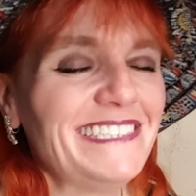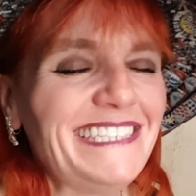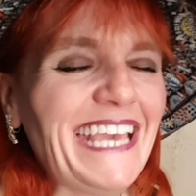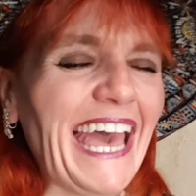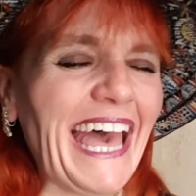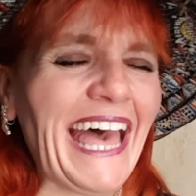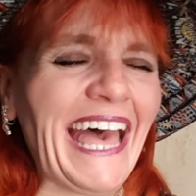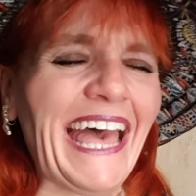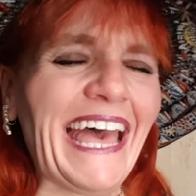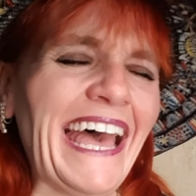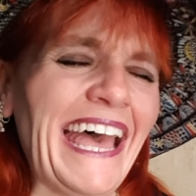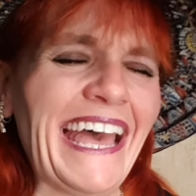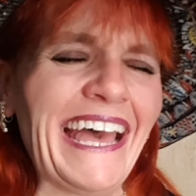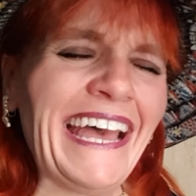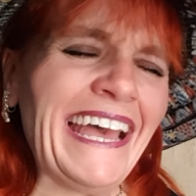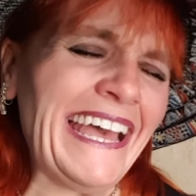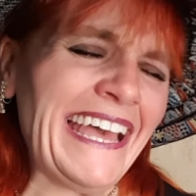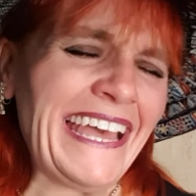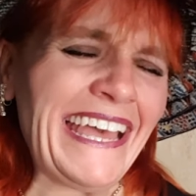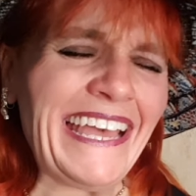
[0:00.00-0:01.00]

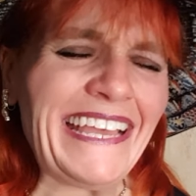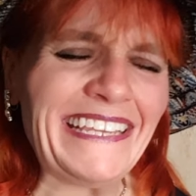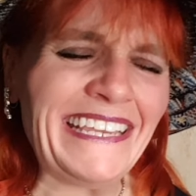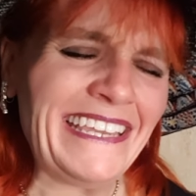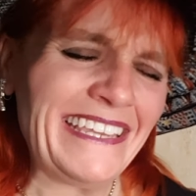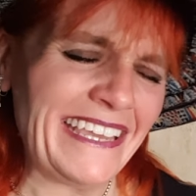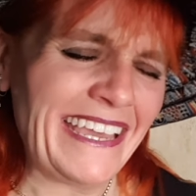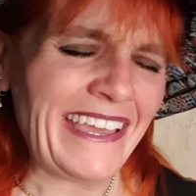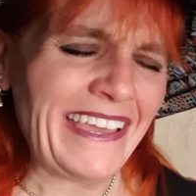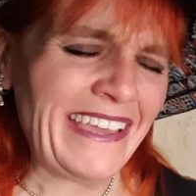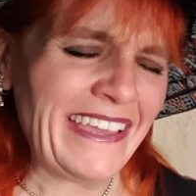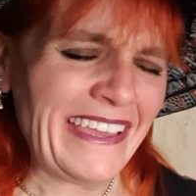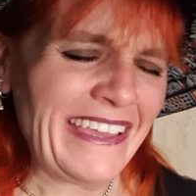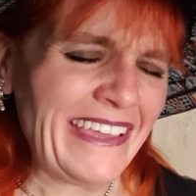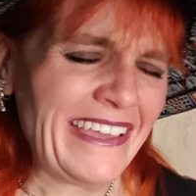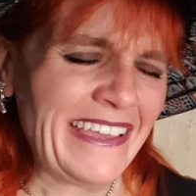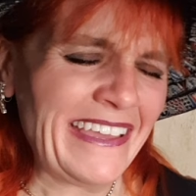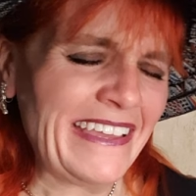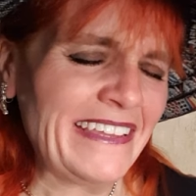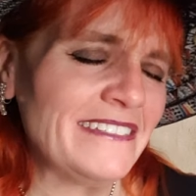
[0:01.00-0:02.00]
Yeah,
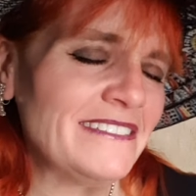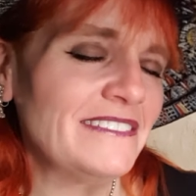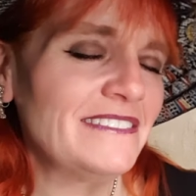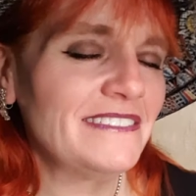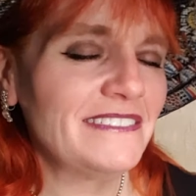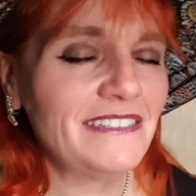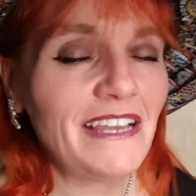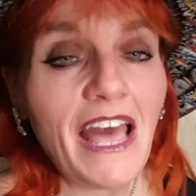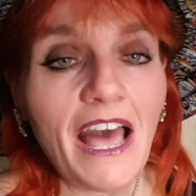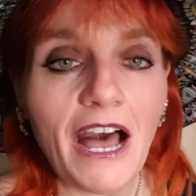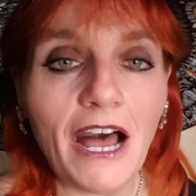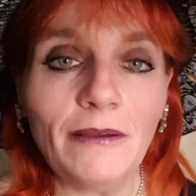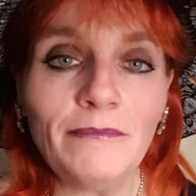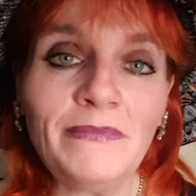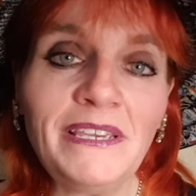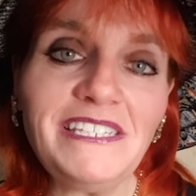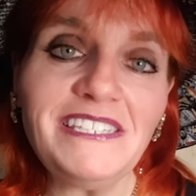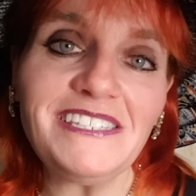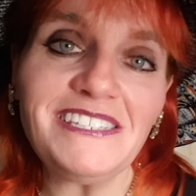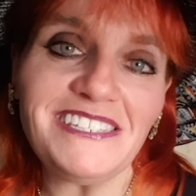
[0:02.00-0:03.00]
yeah, I
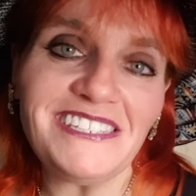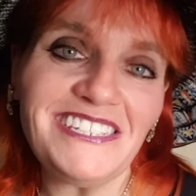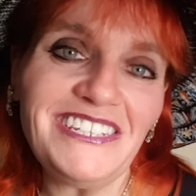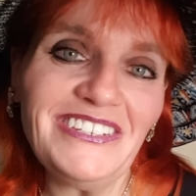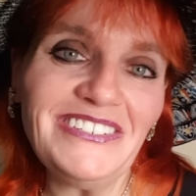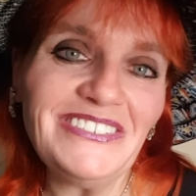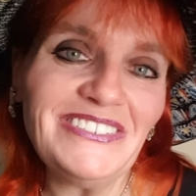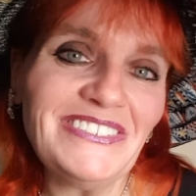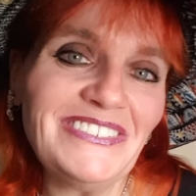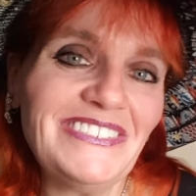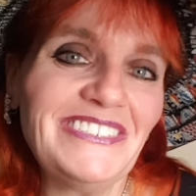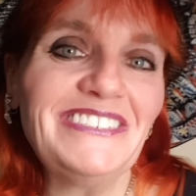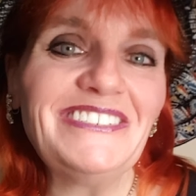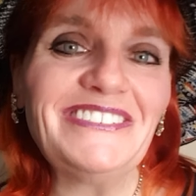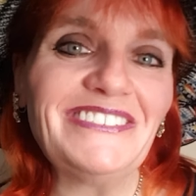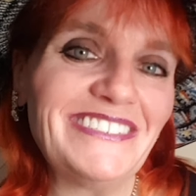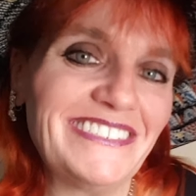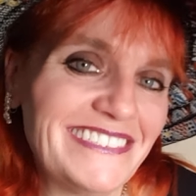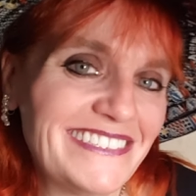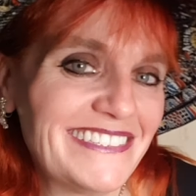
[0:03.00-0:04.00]
missed
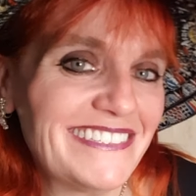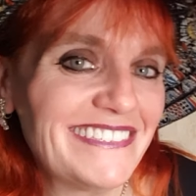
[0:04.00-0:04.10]
you.